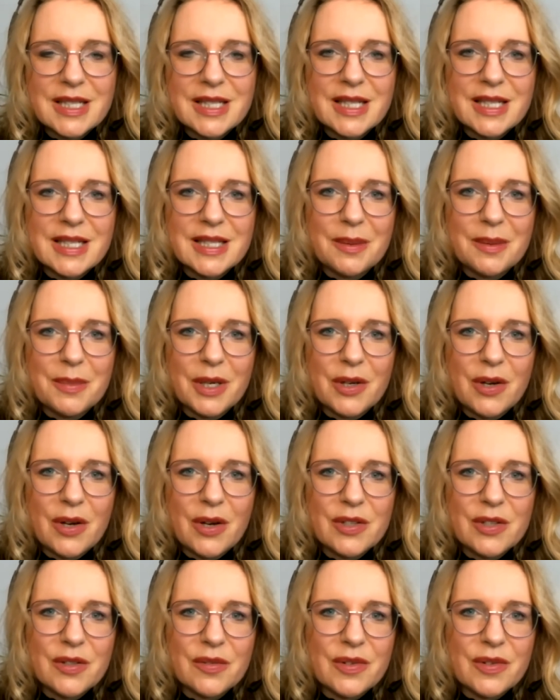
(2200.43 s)
system
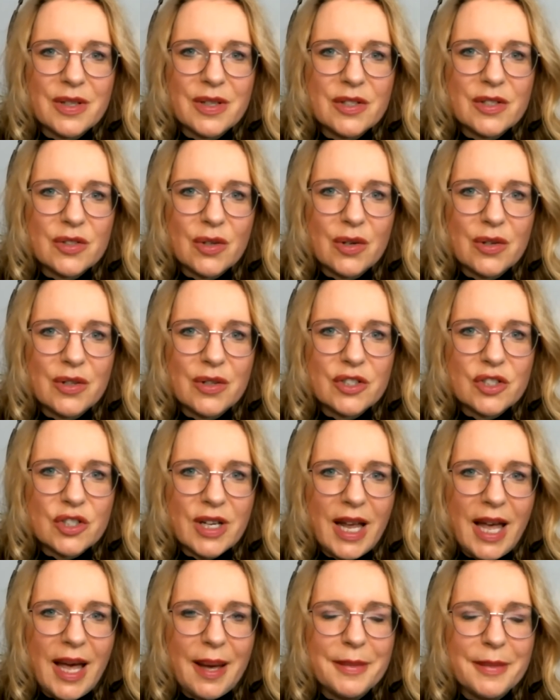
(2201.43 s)
because of storage
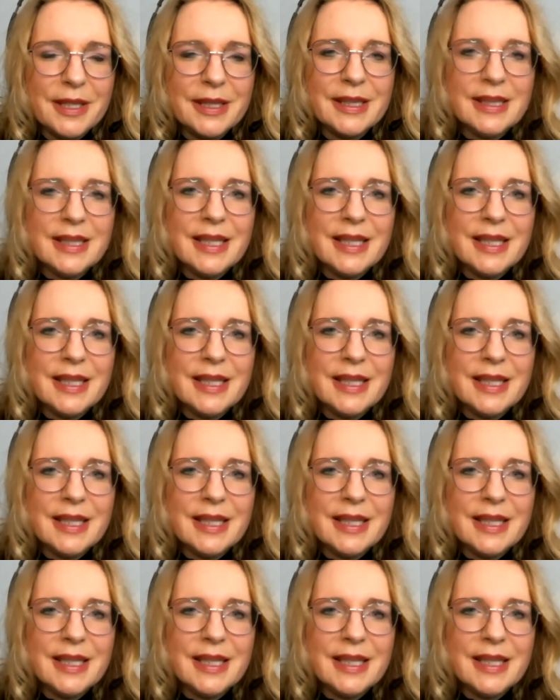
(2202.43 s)
gap.